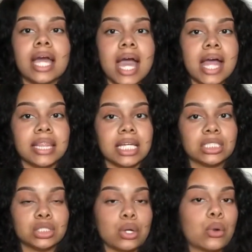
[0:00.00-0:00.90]
and that's
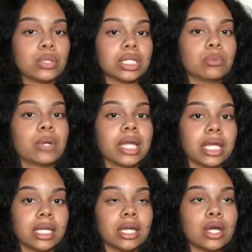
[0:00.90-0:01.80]
the only
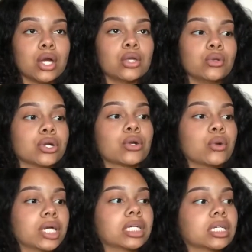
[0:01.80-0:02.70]
way you're
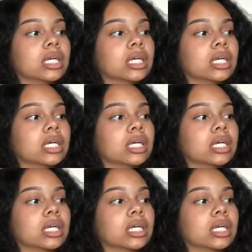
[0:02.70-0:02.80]
going